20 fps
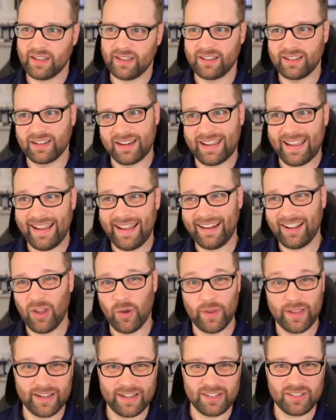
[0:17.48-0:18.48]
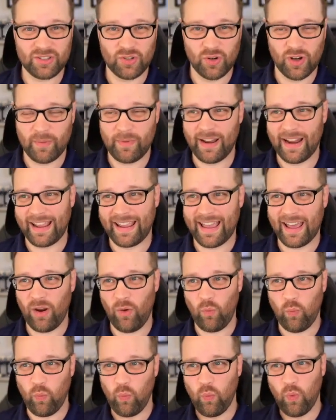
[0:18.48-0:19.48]
kind of going into this tournament, I kind of
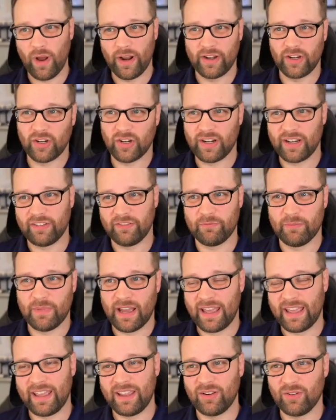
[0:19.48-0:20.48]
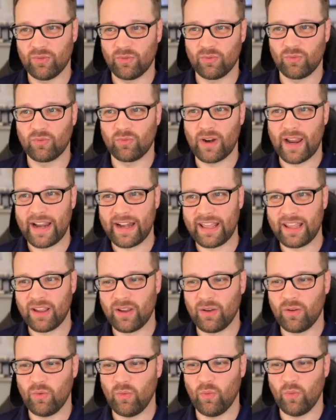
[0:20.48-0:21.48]
wondered if my
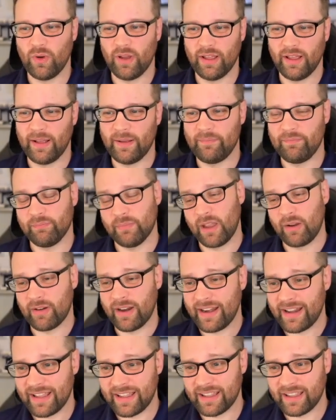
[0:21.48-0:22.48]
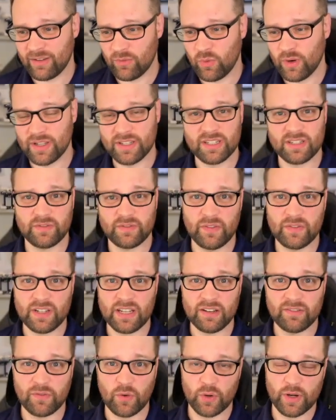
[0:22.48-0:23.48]
rating was
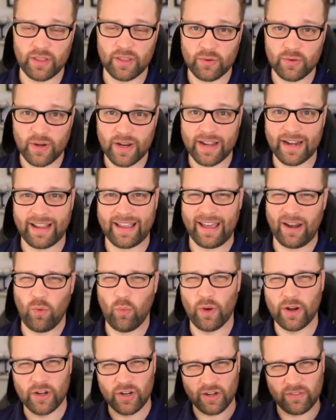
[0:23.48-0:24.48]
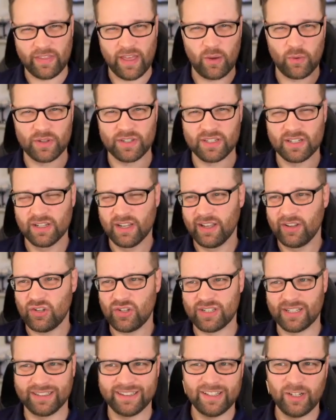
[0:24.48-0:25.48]
1543, and I kind of wondered if that was just
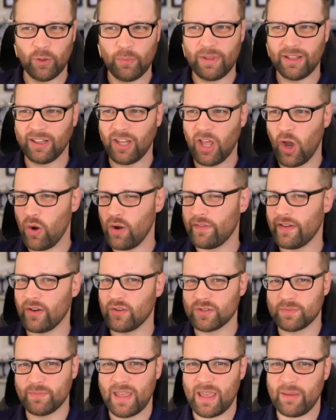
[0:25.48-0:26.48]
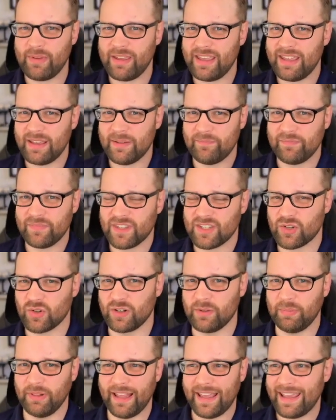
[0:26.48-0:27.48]
a little bit low, if I was maybe sort of
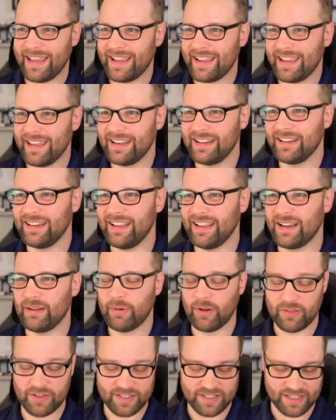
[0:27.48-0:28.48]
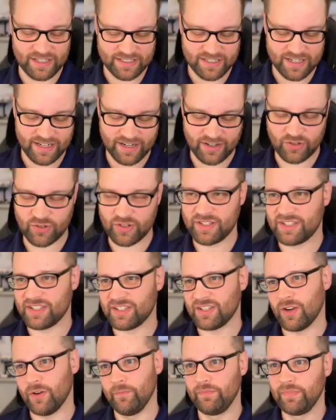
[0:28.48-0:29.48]
playing in about the 1600s.
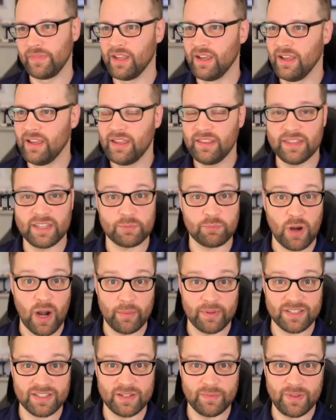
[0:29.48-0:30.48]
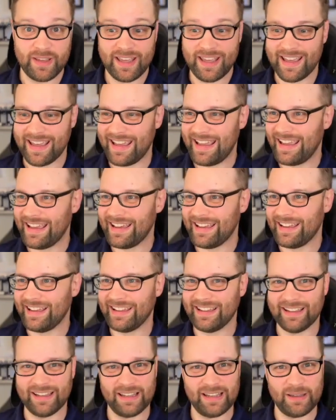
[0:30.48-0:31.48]
So this promised to be
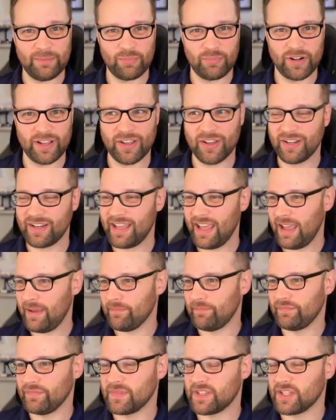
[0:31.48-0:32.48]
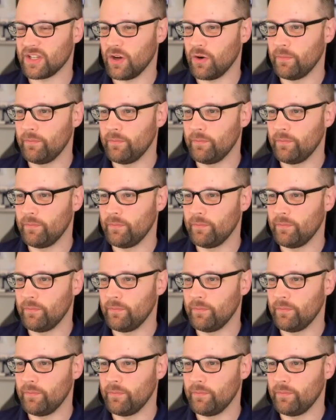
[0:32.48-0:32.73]
a pretty good game. So